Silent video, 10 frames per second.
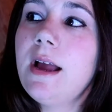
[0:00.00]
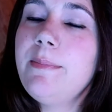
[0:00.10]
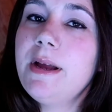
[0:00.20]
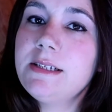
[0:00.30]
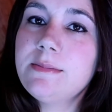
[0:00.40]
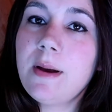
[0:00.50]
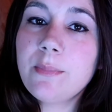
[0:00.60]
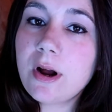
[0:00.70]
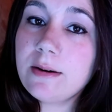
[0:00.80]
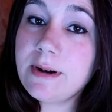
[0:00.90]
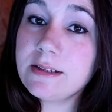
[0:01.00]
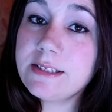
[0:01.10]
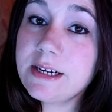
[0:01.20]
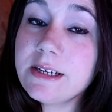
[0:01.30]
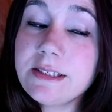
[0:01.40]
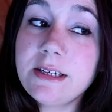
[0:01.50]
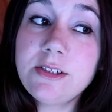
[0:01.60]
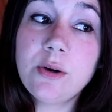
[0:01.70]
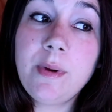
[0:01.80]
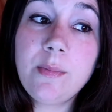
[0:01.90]
I picked him up, brought him downstairs, and I
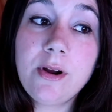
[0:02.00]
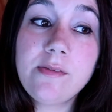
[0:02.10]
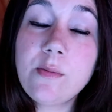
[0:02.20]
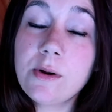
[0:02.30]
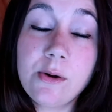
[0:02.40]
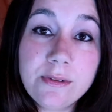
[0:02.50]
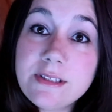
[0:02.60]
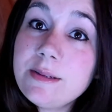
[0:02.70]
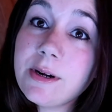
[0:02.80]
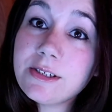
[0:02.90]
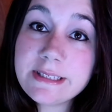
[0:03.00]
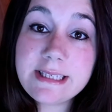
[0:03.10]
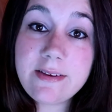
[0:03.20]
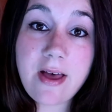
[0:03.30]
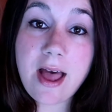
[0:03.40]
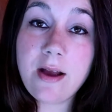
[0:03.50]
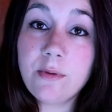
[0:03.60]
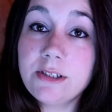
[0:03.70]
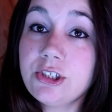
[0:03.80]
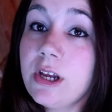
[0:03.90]
told my boyfriend we're going to the emergency vet,
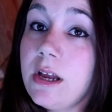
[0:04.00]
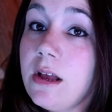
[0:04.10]
which